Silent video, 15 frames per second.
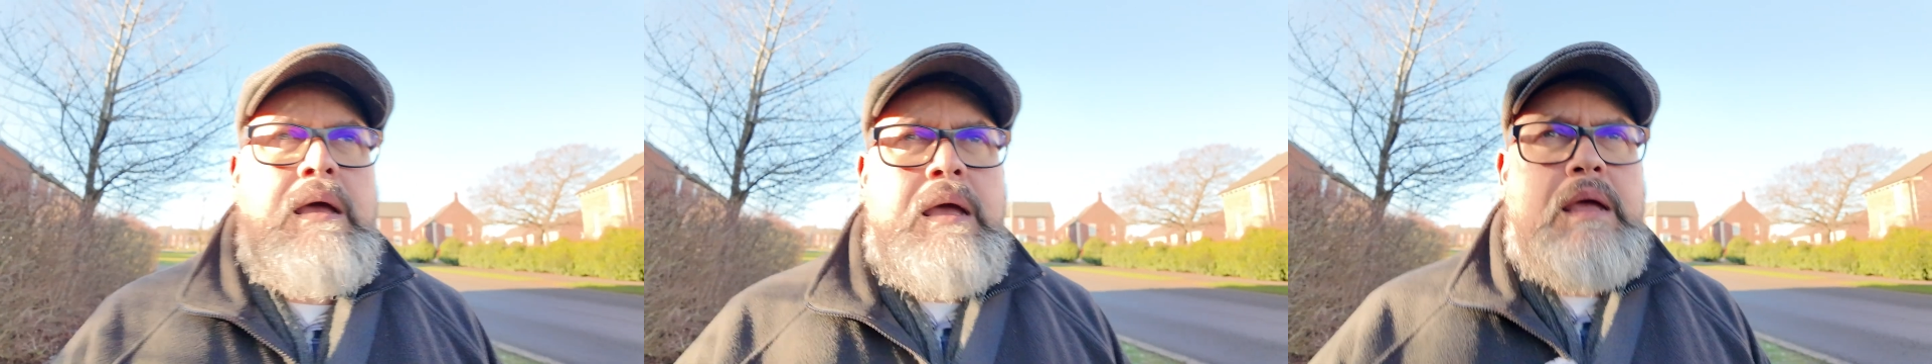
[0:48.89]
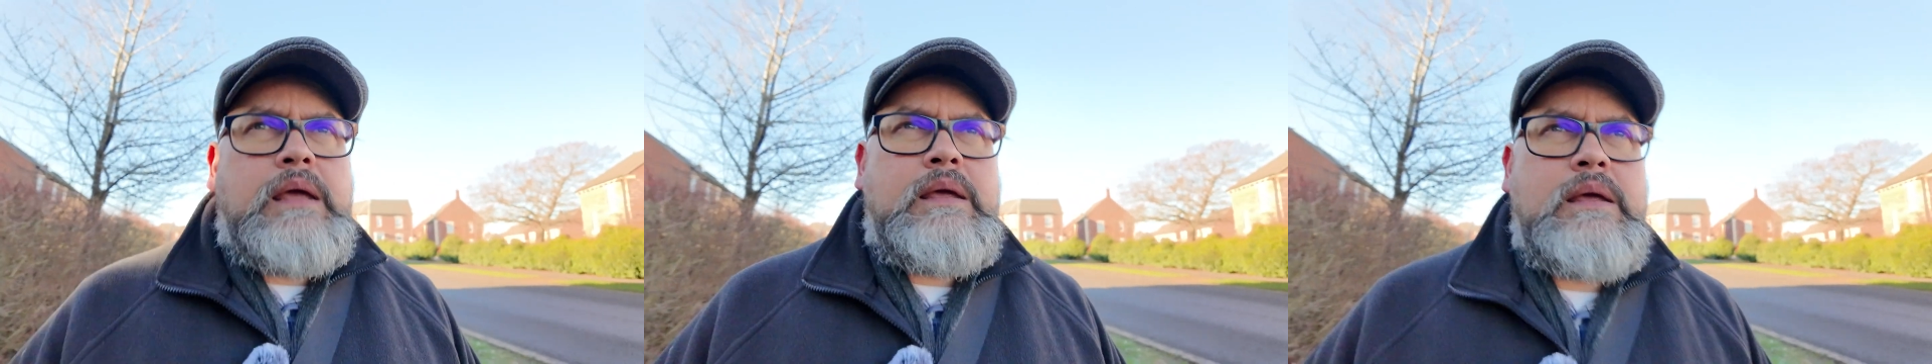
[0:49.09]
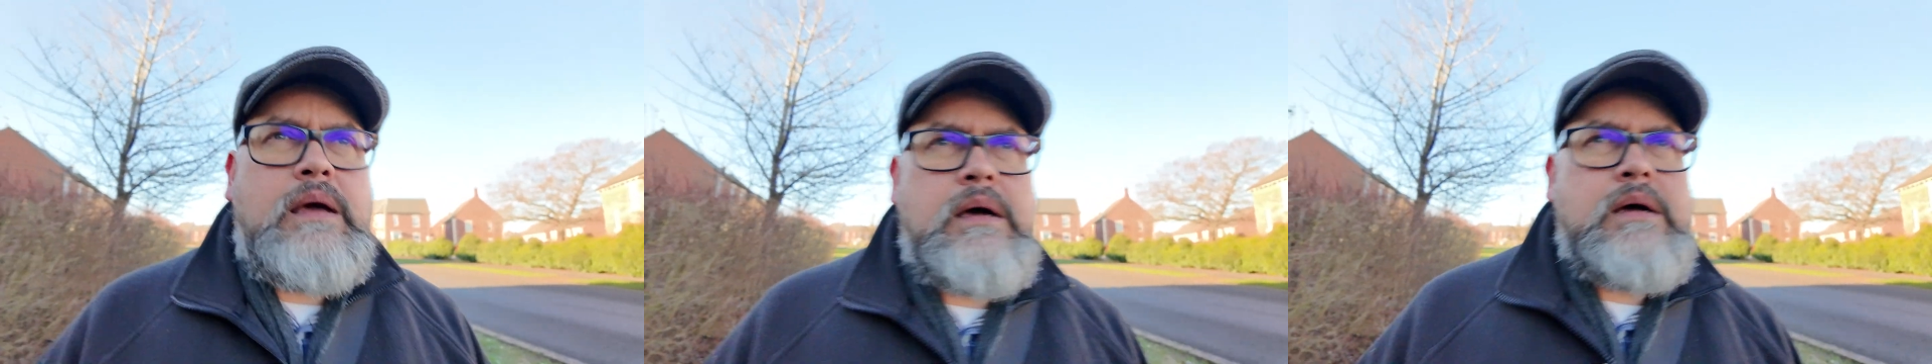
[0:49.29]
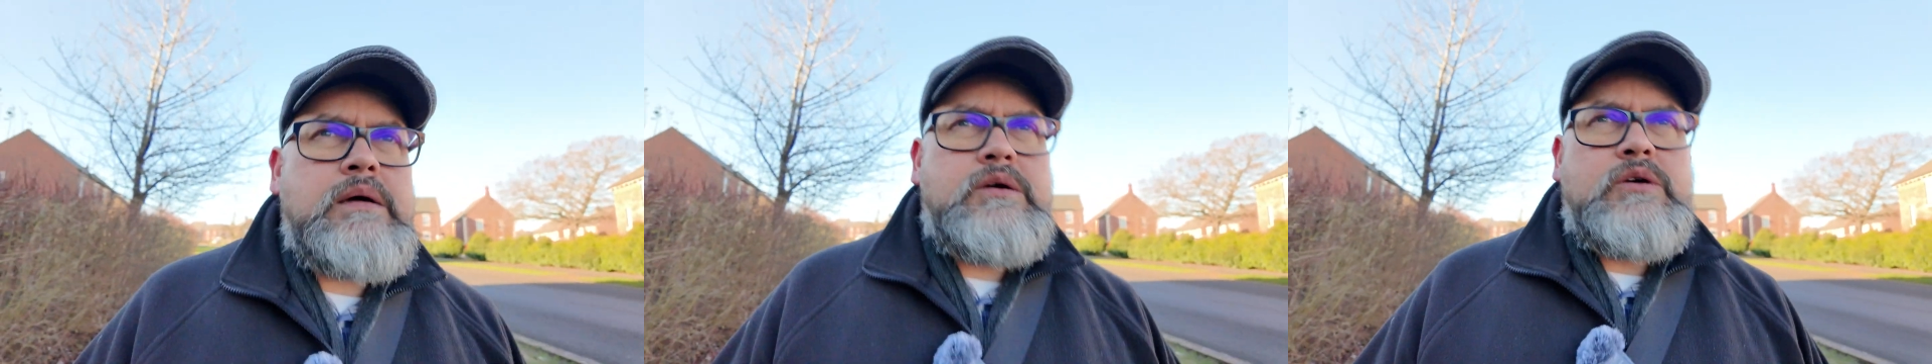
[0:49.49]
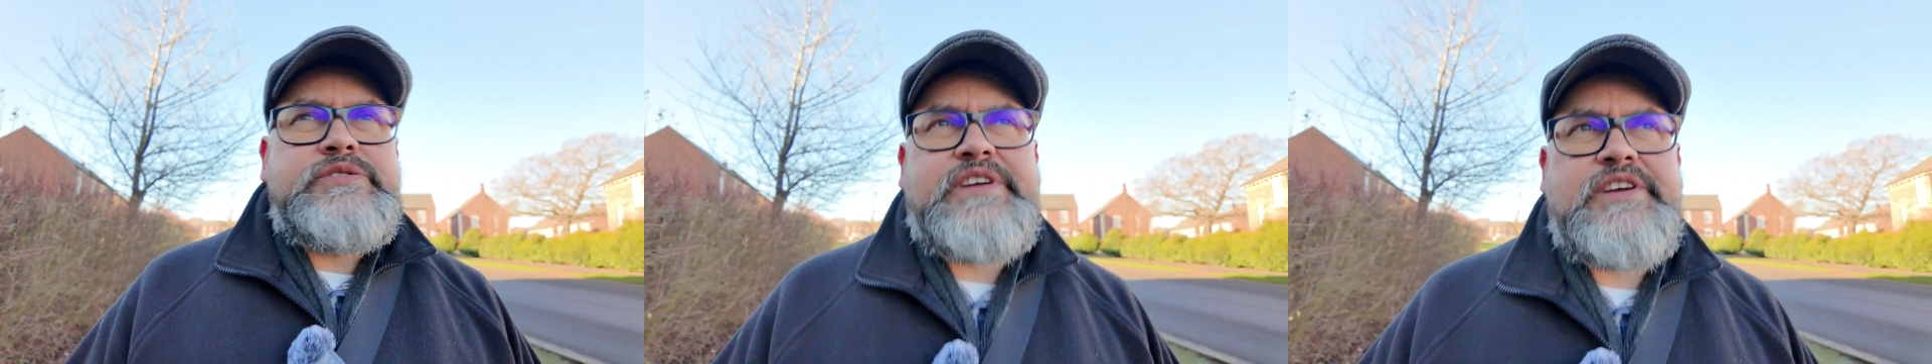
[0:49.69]
a
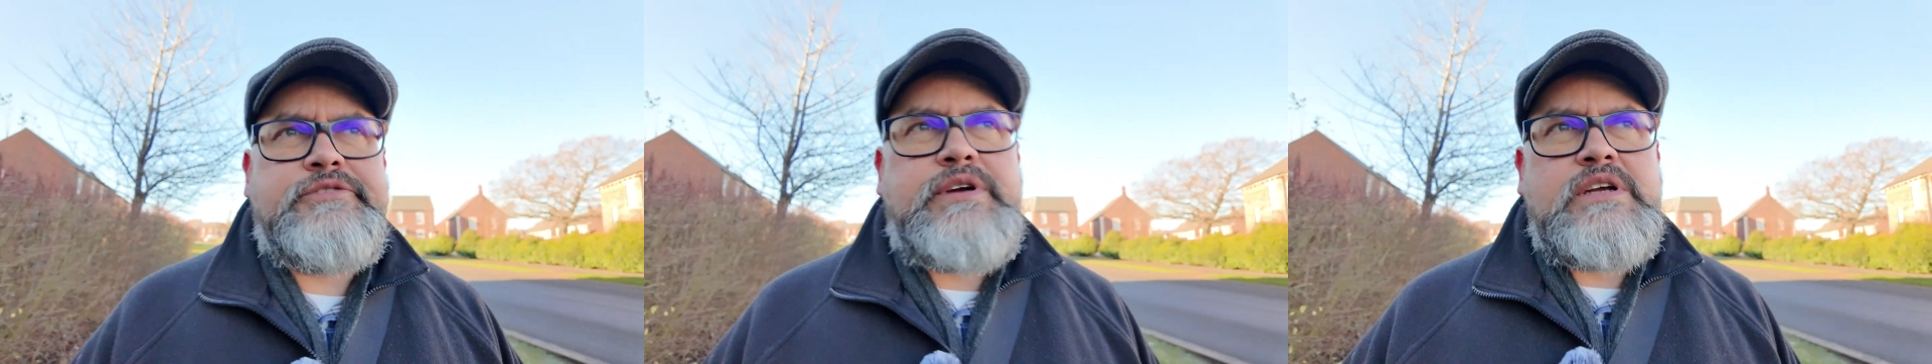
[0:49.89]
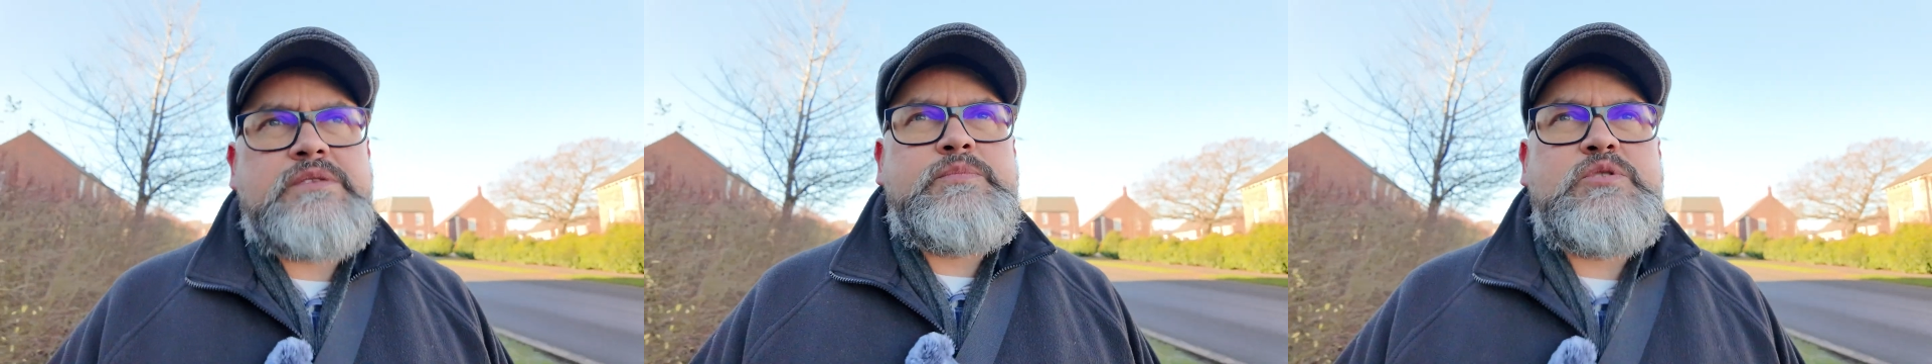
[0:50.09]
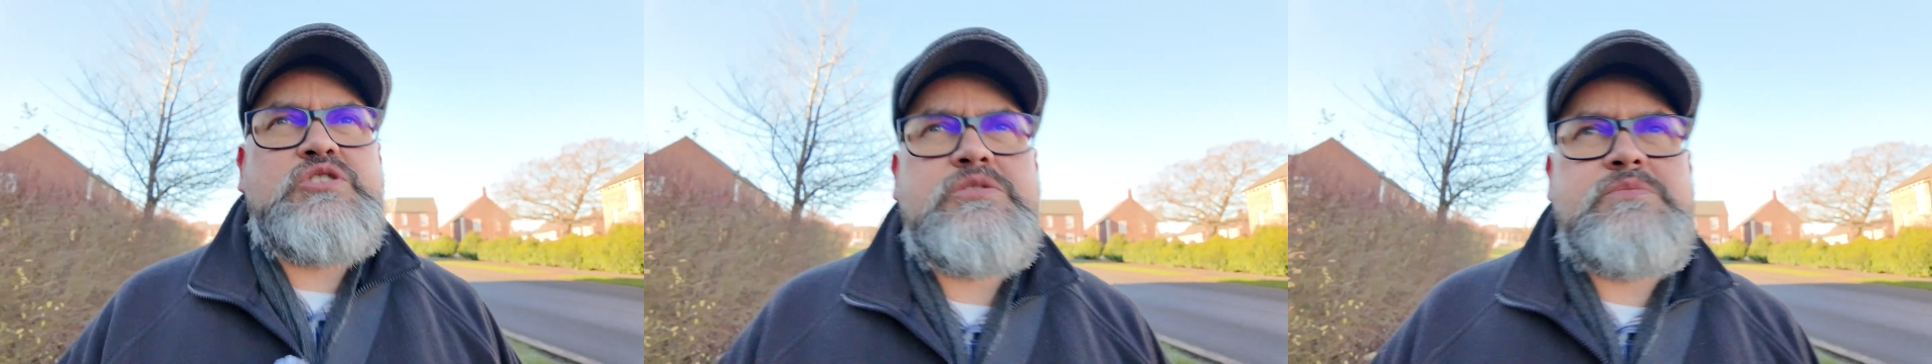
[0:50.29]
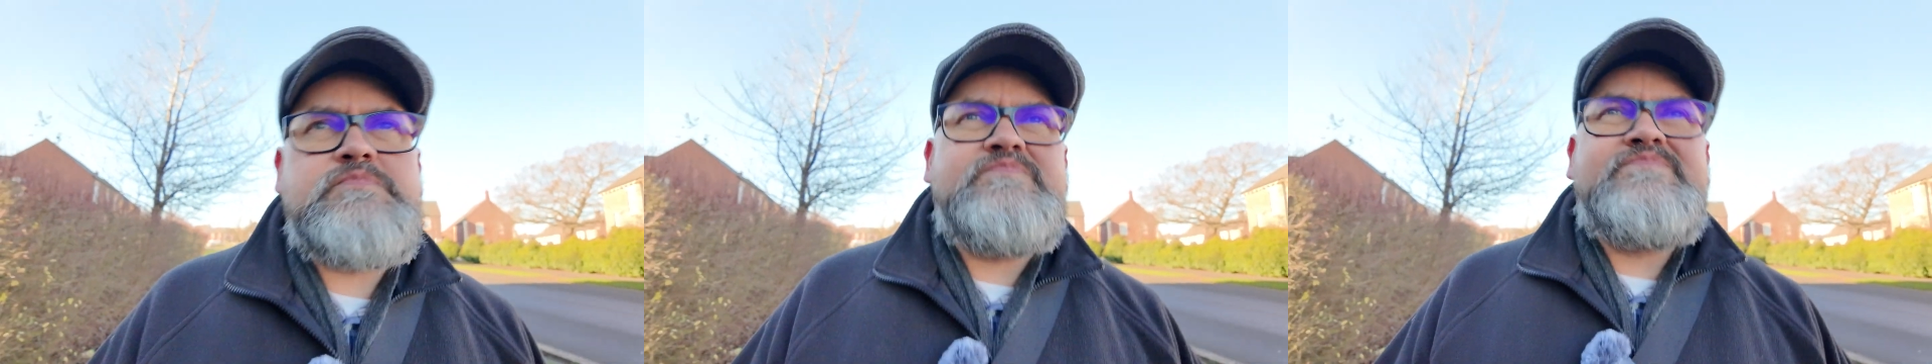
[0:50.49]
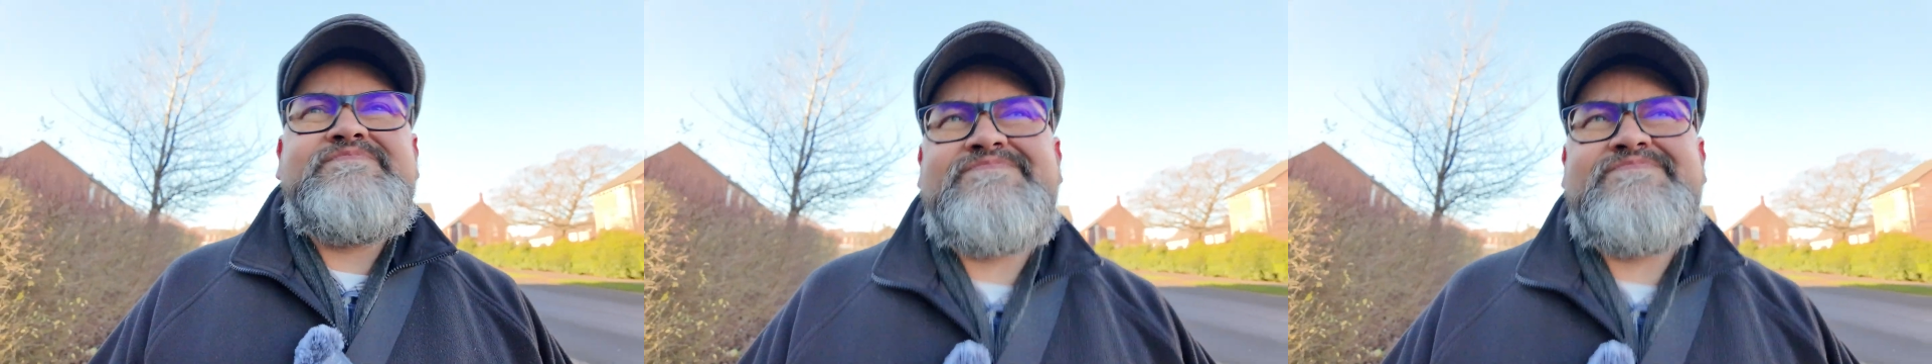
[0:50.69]
content creator, but just